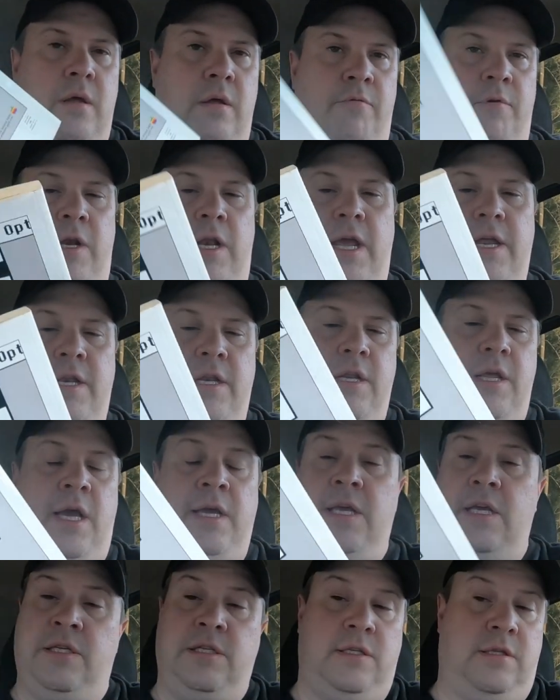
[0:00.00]
related,
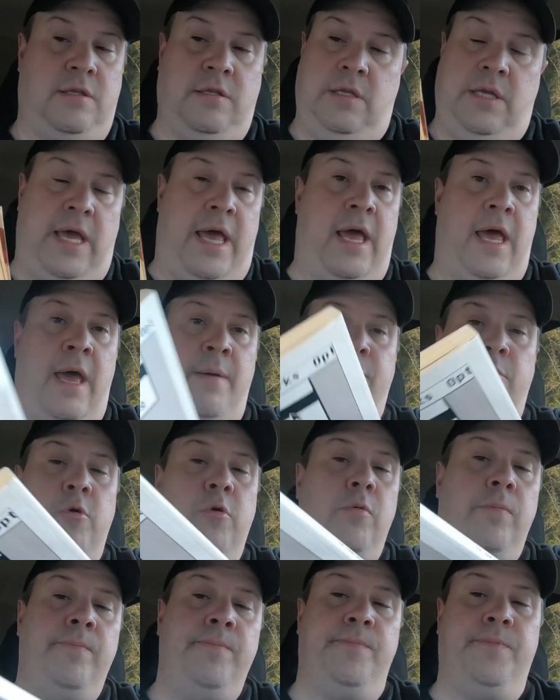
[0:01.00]
I guess, to
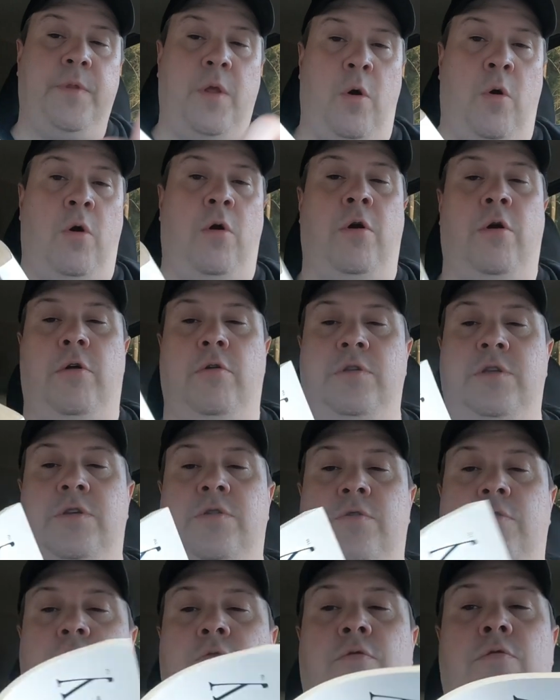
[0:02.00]
Apple or
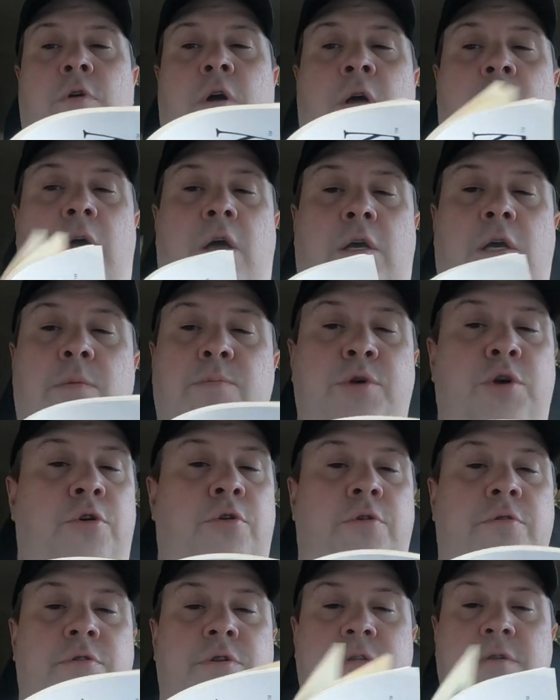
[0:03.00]
to
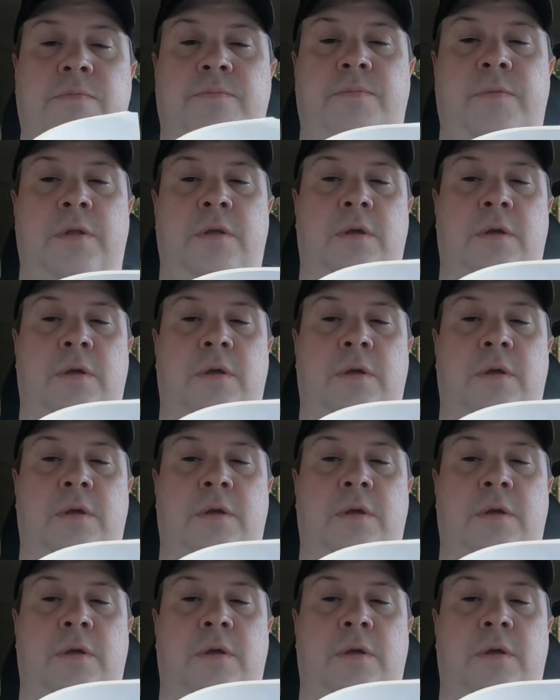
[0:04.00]
computers.